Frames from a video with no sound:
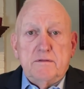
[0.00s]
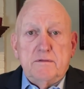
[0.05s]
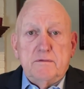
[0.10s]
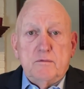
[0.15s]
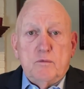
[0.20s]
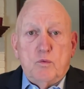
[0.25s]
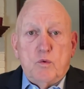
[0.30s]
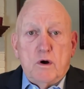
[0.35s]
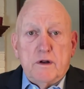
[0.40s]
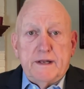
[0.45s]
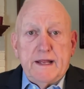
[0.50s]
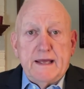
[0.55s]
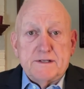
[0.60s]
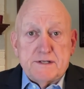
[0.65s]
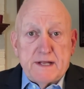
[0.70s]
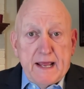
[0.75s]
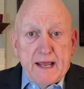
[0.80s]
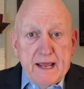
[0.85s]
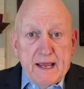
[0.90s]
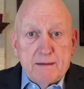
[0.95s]
what has
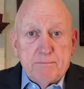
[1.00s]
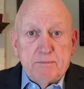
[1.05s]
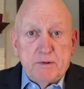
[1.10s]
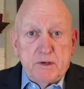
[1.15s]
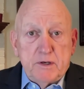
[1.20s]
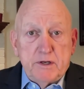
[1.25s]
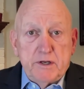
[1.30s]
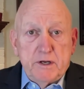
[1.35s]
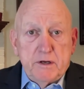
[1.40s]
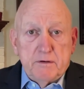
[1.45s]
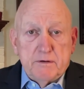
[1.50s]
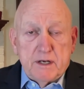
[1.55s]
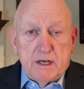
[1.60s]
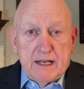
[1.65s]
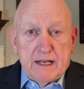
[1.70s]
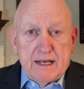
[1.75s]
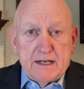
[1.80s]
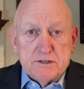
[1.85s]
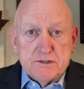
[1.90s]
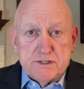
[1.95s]
happened here in the
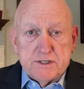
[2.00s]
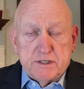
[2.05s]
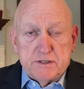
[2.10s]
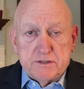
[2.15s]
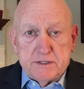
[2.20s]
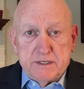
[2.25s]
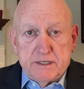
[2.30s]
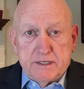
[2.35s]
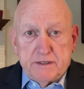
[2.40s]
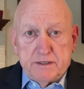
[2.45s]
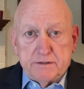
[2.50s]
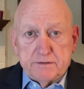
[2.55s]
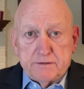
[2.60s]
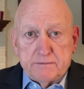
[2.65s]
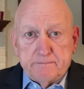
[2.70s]
last 6 days.